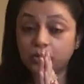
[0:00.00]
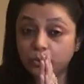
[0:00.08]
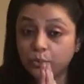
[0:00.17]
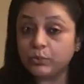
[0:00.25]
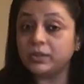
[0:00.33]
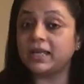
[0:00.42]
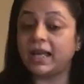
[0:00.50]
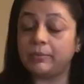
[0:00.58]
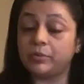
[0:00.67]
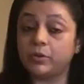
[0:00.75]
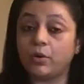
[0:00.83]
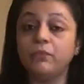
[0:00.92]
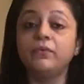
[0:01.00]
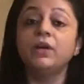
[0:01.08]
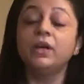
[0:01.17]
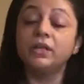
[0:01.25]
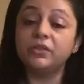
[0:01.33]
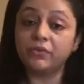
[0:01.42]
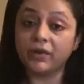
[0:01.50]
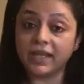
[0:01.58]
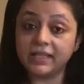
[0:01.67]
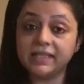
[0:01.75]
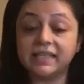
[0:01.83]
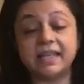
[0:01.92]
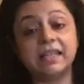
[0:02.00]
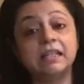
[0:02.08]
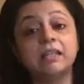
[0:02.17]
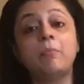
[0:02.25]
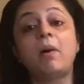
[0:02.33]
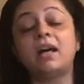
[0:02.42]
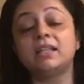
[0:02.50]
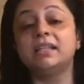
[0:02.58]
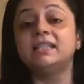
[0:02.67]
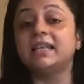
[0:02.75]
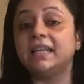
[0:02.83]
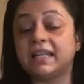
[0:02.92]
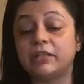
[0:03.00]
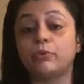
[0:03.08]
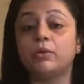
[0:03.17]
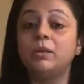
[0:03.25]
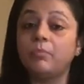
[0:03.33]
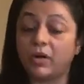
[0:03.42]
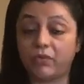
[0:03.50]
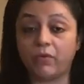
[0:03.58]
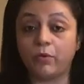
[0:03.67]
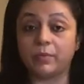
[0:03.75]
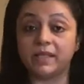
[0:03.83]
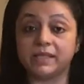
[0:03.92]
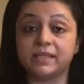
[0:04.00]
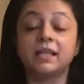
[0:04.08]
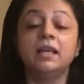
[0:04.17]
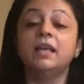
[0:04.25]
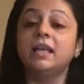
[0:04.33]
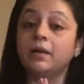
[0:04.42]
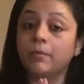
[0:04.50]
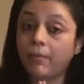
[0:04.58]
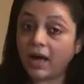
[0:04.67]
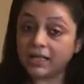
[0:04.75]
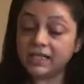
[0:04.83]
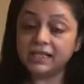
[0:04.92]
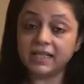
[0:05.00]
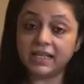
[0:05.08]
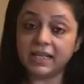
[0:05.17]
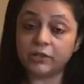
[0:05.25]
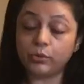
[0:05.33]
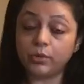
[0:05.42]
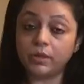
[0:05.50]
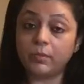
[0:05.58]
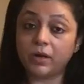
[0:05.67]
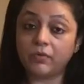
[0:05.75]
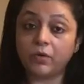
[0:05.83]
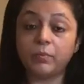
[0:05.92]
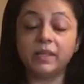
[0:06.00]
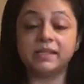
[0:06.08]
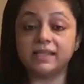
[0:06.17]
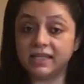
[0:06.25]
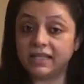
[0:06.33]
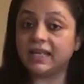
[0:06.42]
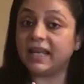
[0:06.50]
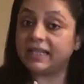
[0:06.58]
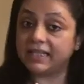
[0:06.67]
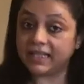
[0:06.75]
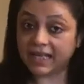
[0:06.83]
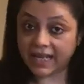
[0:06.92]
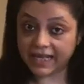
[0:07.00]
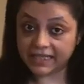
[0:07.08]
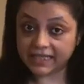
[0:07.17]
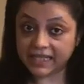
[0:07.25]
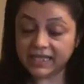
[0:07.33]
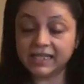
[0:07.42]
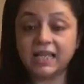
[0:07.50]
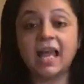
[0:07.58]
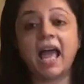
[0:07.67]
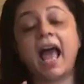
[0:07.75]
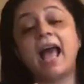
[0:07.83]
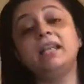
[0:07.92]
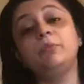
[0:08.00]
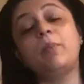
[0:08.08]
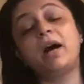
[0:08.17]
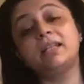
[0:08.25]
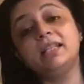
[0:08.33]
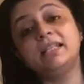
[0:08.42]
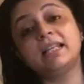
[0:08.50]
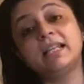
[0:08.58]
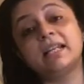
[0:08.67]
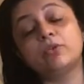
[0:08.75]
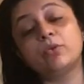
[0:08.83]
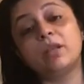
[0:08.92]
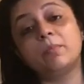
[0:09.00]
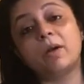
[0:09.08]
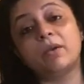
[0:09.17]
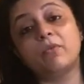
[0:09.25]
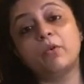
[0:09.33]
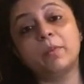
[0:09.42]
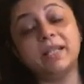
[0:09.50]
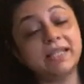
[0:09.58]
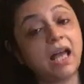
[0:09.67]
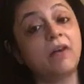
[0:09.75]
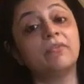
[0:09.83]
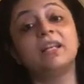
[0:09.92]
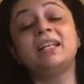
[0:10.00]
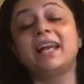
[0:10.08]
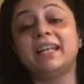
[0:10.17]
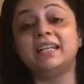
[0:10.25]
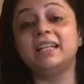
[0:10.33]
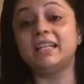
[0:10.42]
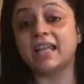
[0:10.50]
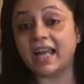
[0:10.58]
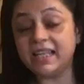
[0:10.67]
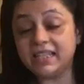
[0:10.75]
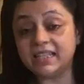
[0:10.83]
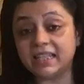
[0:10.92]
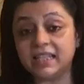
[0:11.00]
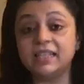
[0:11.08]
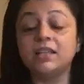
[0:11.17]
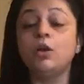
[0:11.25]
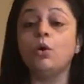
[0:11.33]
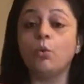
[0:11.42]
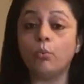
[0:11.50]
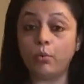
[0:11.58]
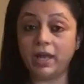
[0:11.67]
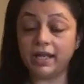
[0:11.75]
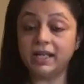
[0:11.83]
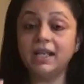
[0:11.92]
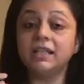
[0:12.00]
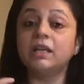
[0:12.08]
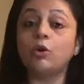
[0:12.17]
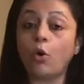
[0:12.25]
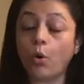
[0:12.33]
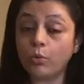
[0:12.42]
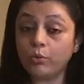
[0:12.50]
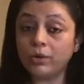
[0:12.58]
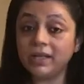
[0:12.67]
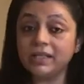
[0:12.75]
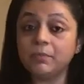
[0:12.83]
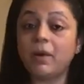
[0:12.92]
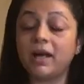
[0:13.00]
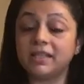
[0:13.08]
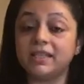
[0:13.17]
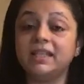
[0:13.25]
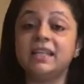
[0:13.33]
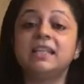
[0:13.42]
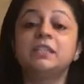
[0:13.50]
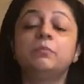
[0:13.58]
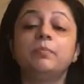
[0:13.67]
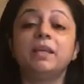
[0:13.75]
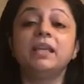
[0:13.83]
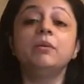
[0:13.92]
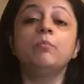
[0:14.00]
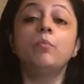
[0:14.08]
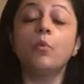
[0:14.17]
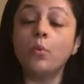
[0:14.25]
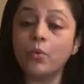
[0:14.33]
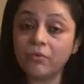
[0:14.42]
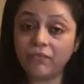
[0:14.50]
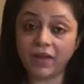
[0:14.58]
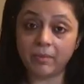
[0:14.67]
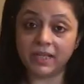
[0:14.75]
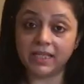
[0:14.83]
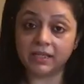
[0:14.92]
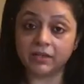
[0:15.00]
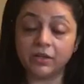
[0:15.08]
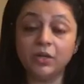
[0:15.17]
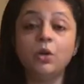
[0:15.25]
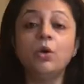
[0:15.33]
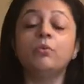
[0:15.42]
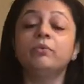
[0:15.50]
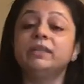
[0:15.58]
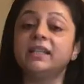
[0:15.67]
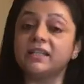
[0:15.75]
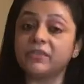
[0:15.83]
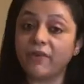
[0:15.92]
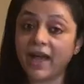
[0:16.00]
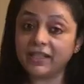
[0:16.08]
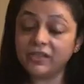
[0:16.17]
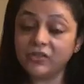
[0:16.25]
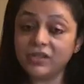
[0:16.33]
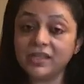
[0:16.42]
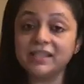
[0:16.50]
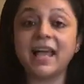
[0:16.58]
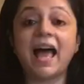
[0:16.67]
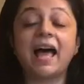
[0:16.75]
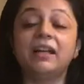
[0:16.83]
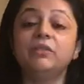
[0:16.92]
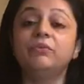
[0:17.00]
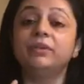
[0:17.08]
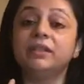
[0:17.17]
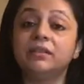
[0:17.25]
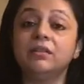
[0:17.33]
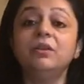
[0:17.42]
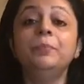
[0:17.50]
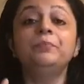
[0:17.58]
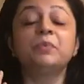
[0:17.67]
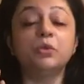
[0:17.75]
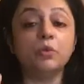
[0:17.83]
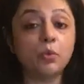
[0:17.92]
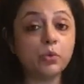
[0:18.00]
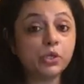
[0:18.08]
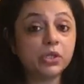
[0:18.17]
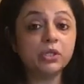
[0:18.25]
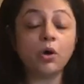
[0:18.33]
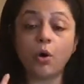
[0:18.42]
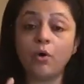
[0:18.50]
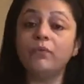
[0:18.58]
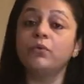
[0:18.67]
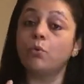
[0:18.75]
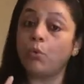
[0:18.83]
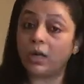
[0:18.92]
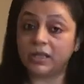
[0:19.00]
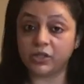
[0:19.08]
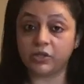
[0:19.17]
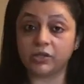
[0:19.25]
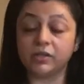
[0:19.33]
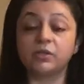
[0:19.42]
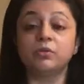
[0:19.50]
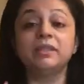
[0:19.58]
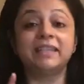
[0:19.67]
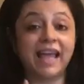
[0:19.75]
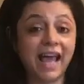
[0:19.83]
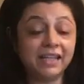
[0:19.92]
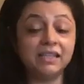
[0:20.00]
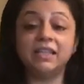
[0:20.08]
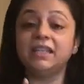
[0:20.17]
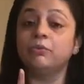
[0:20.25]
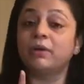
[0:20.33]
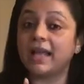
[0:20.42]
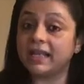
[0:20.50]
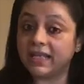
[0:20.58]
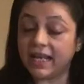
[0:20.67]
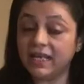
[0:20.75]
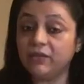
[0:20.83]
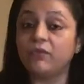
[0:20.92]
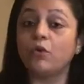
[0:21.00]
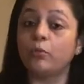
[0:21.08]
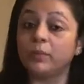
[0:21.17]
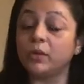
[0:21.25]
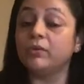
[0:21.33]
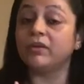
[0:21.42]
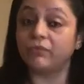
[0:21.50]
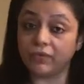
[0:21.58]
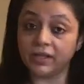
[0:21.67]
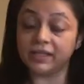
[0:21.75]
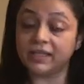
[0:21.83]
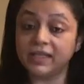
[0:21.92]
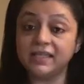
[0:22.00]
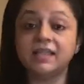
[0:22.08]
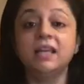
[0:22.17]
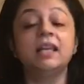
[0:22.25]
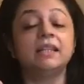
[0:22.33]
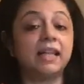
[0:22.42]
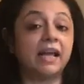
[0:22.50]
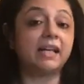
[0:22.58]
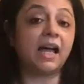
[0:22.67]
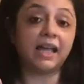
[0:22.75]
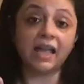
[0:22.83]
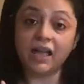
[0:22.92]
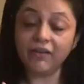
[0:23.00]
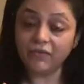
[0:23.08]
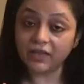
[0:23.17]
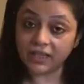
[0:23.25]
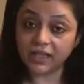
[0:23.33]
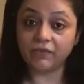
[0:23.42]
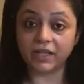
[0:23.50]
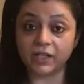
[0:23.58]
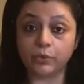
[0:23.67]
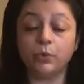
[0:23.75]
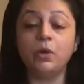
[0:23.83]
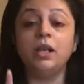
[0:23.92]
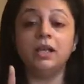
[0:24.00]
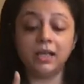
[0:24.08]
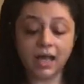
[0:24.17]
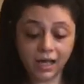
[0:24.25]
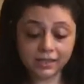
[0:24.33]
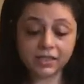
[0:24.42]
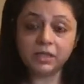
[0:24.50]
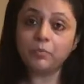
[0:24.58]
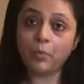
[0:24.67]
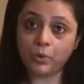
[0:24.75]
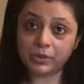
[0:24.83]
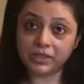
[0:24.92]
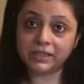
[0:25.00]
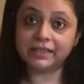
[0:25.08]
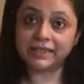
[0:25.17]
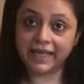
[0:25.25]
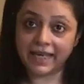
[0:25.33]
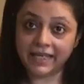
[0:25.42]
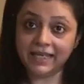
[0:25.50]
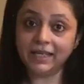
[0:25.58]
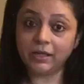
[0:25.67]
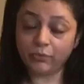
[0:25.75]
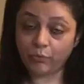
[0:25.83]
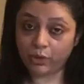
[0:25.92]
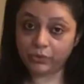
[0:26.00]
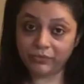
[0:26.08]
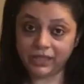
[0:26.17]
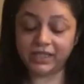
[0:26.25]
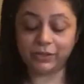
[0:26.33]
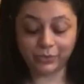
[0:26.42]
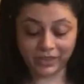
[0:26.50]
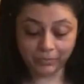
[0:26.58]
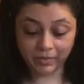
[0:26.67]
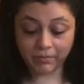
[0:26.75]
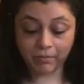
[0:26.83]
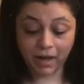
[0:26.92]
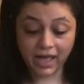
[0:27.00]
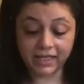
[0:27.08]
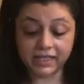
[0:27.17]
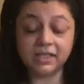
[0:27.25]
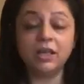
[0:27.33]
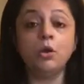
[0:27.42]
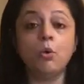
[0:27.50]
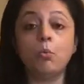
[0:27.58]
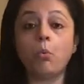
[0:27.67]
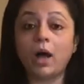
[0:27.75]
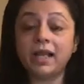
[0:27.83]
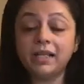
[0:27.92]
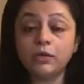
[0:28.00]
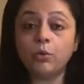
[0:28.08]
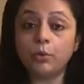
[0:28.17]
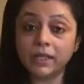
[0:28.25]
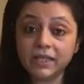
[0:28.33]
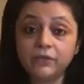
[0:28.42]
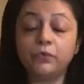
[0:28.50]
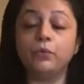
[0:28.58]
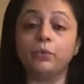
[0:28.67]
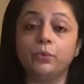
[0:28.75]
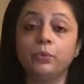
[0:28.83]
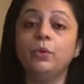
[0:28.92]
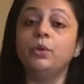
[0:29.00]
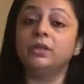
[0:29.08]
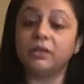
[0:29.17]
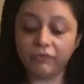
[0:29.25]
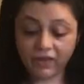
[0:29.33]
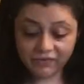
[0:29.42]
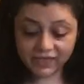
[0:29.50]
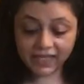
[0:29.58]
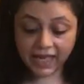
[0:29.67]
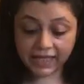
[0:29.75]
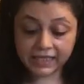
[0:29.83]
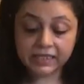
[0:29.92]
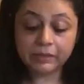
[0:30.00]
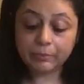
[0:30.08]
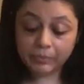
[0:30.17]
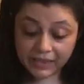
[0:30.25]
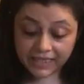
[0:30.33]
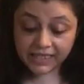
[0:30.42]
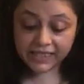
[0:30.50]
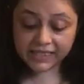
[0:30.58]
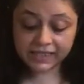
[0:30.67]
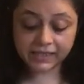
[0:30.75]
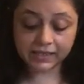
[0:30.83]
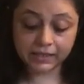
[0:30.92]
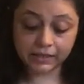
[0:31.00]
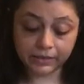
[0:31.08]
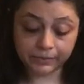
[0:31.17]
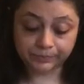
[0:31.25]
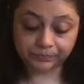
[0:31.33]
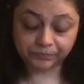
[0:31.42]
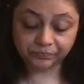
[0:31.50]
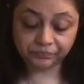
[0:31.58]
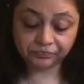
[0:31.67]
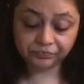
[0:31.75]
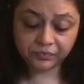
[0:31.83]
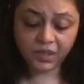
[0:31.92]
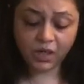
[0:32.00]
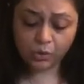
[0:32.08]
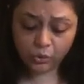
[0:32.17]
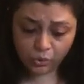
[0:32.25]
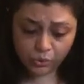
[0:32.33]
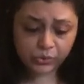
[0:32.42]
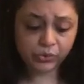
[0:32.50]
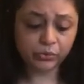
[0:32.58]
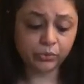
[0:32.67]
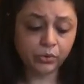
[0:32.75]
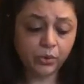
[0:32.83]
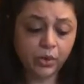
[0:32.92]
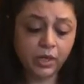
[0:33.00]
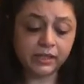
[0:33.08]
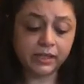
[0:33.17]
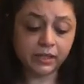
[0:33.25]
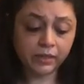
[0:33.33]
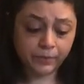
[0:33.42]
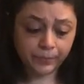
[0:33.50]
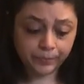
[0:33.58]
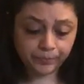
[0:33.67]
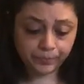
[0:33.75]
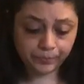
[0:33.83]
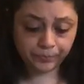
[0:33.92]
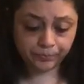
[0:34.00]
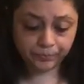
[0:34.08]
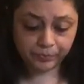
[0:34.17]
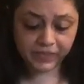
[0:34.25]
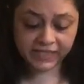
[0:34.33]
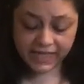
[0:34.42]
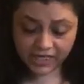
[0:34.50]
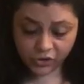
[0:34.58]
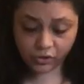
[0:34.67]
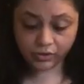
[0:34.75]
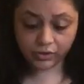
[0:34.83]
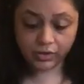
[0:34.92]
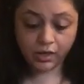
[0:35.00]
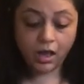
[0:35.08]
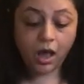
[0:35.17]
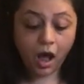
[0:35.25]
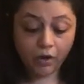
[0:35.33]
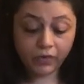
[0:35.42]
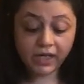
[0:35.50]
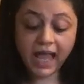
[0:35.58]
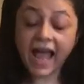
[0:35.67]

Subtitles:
two types of trends in the party's electoral performance. Party's electoral performance till 1980s and party's electoral performance after 1990s, when the Congress party is being more familiar with the strategies and with the notion of coalition. So that you can get from your references that I have given you. Last important thing what we need to keep in mind while going through the website, please go to the section our